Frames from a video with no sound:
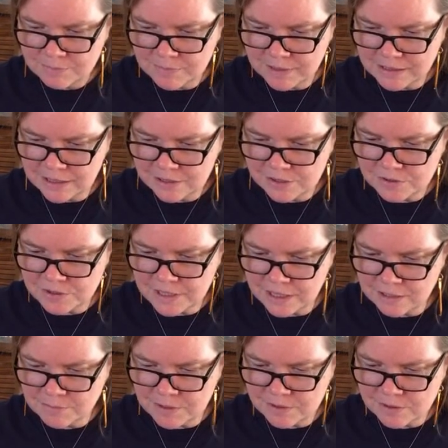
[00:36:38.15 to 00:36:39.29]
My kids are
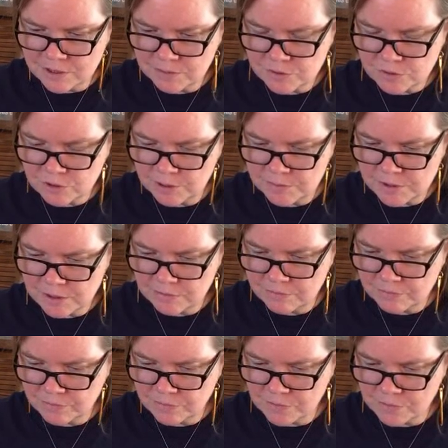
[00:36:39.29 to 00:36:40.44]
getting me a subscription
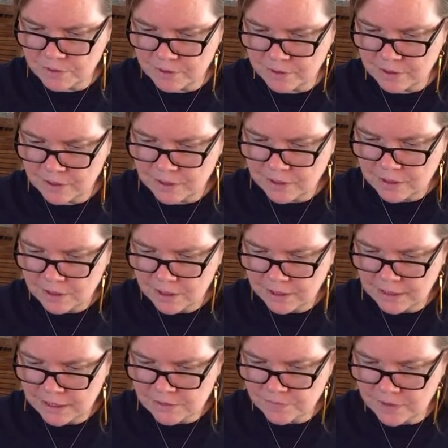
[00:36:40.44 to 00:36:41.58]
for,
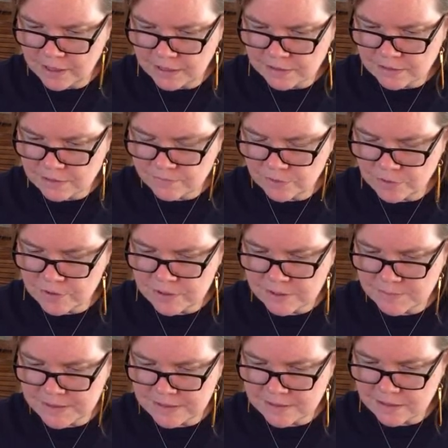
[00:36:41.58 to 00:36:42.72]
I guess, for
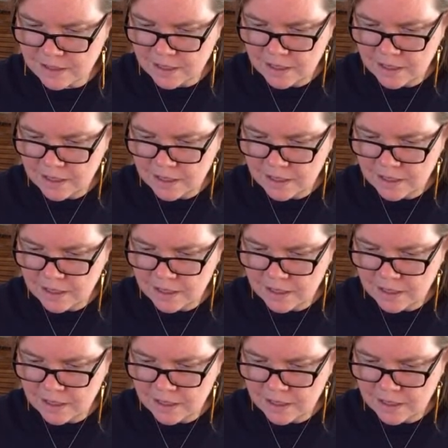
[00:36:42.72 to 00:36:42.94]
Christmas.